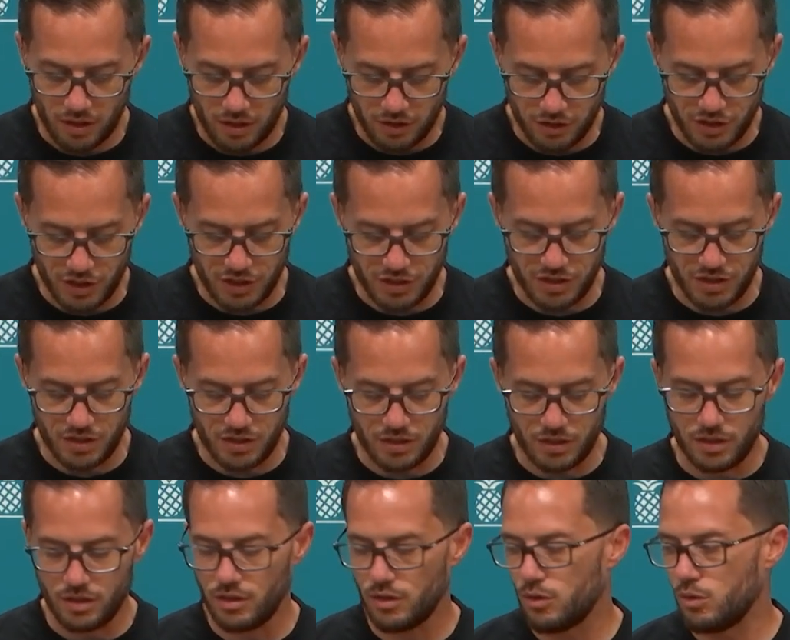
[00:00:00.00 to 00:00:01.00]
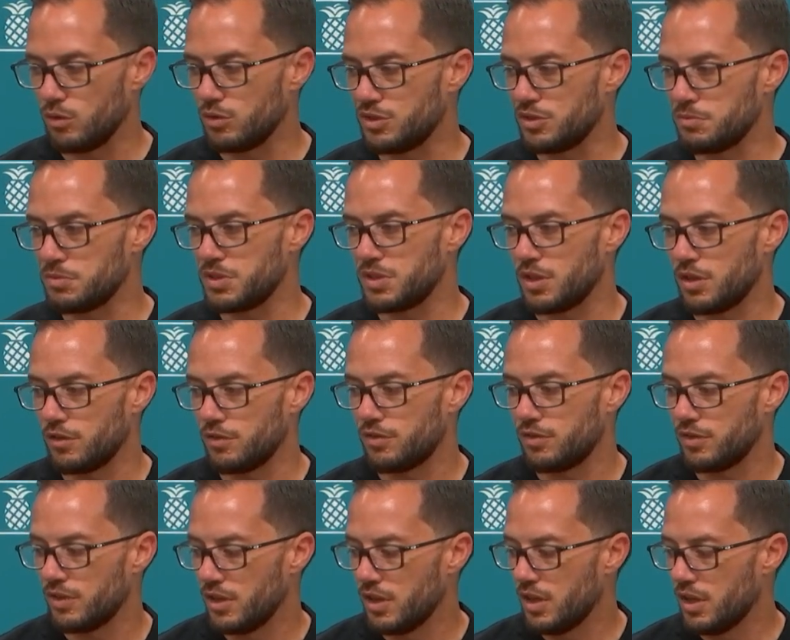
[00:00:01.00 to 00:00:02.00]
Jason holds
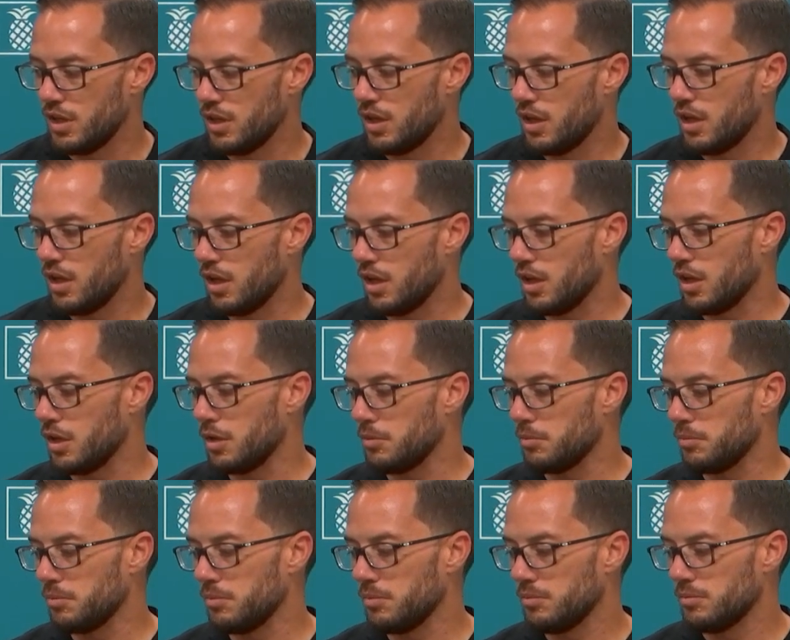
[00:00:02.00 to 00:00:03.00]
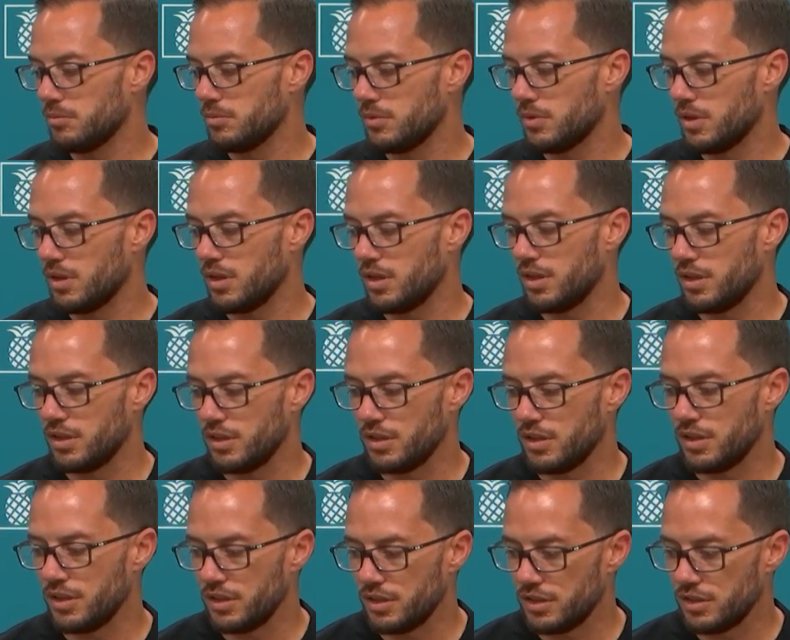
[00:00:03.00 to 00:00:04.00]
himself to
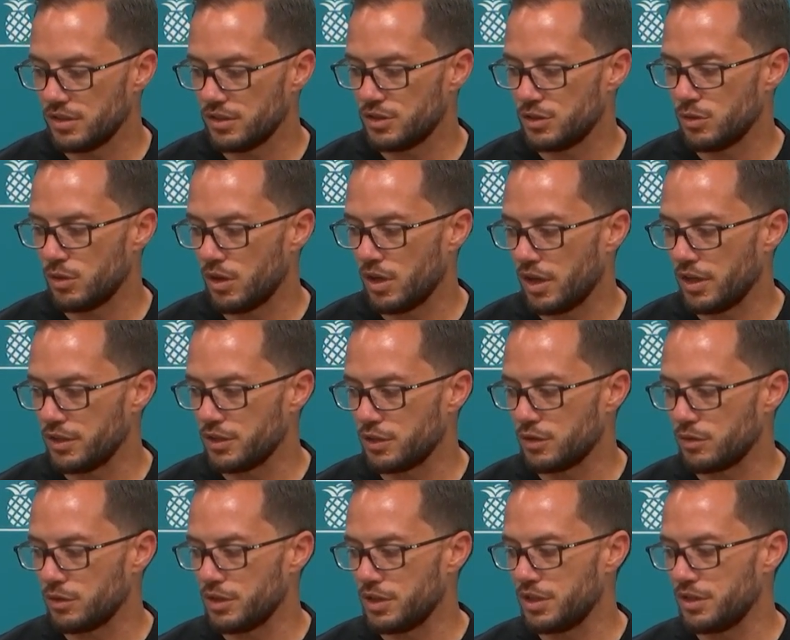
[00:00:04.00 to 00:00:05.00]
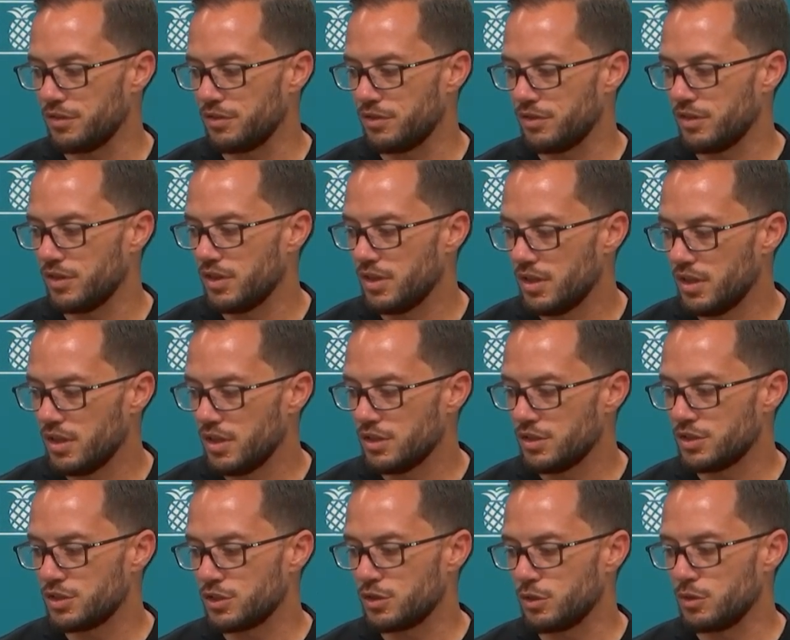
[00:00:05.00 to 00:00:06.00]
a high degree of
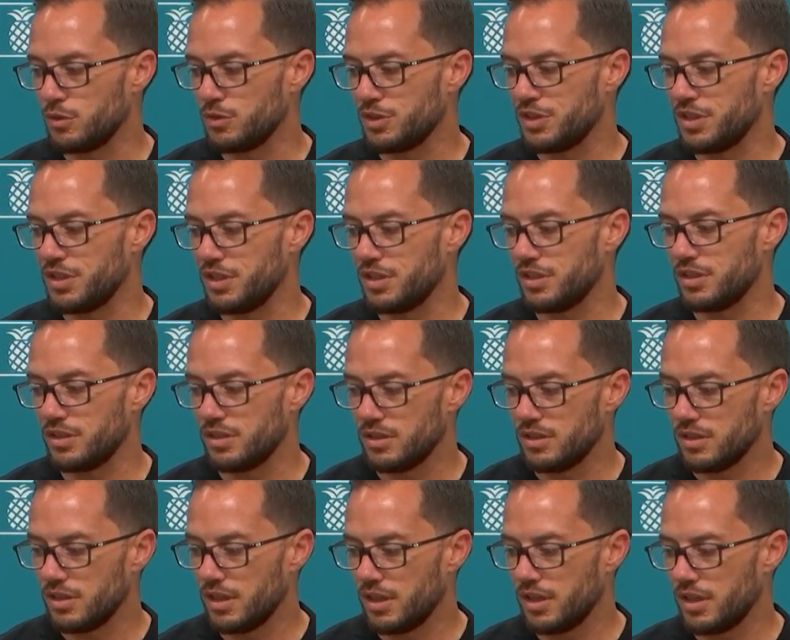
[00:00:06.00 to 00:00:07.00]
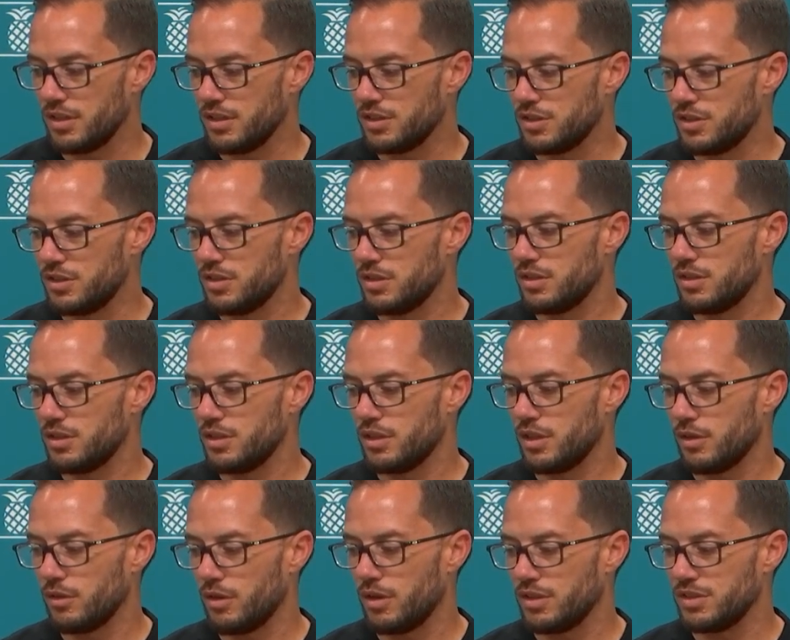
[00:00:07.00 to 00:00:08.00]
scrutiny and
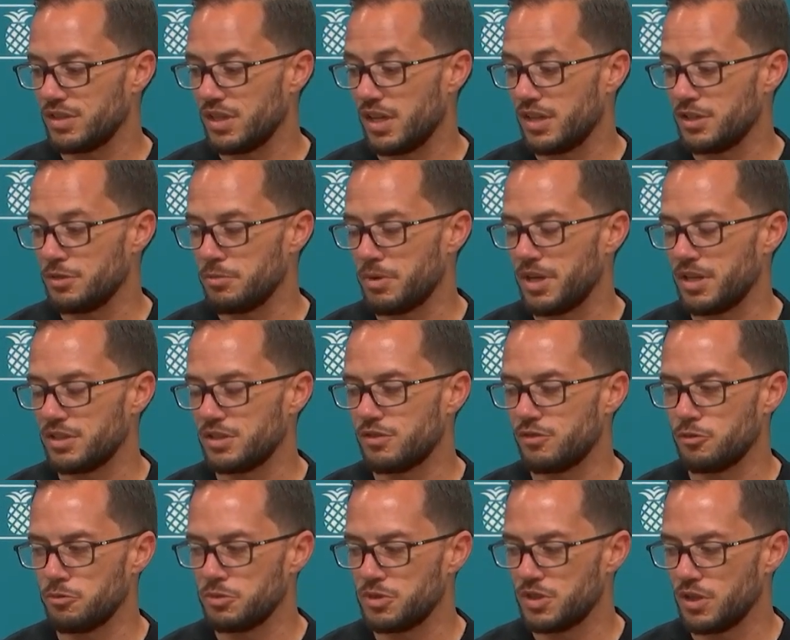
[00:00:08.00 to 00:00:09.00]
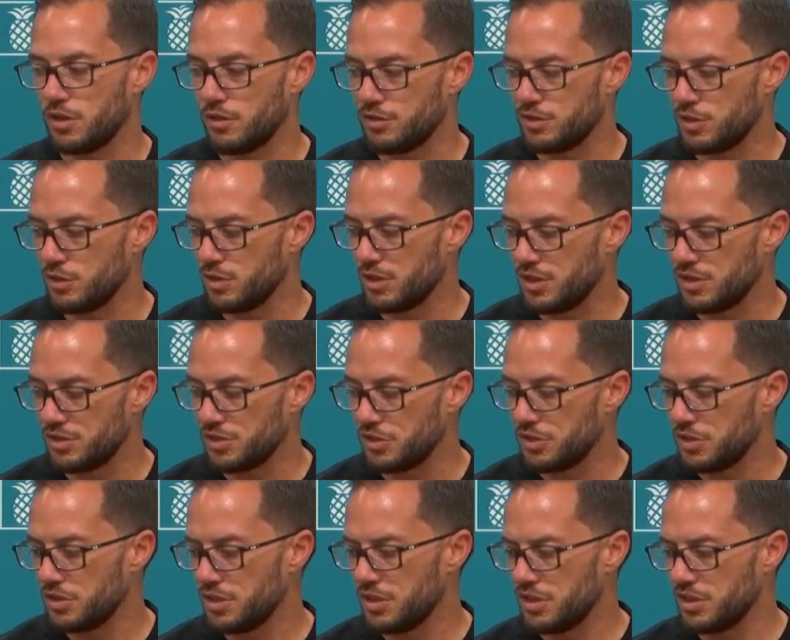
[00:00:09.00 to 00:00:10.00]
has high demands of himself, so
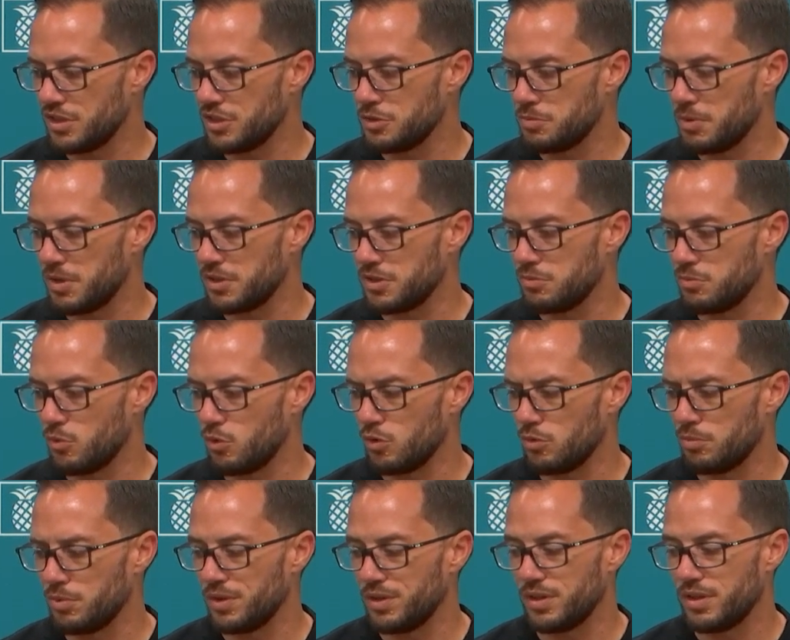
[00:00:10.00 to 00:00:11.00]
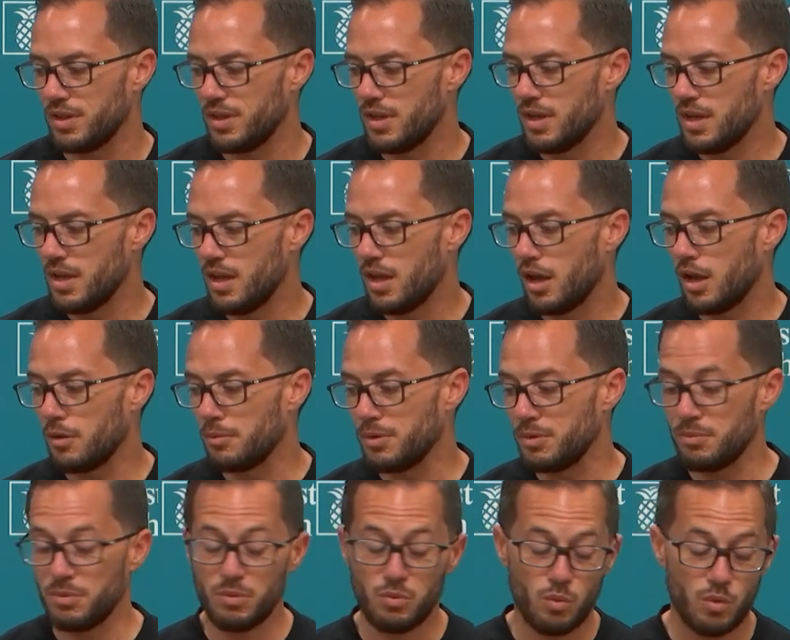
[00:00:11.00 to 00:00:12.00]
he expects more. But
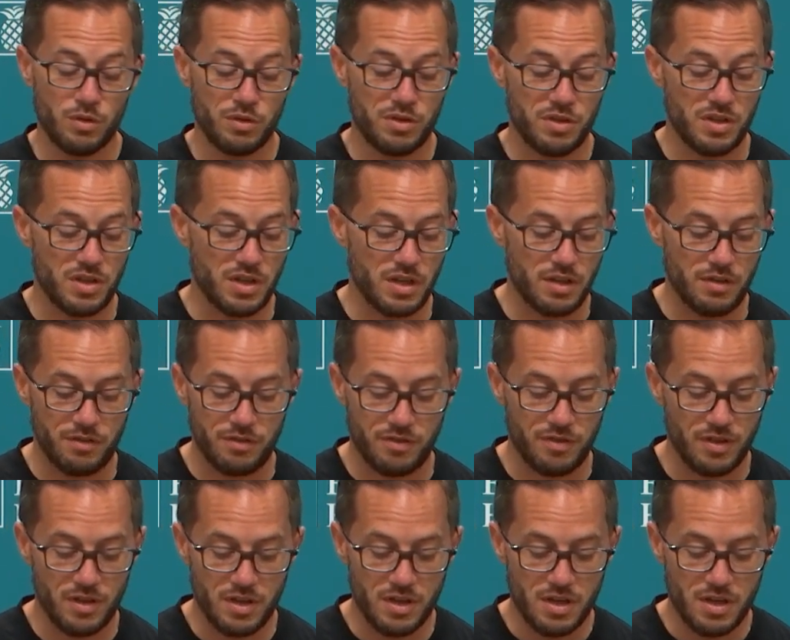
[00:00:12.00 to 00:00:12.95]
it'd be one thing if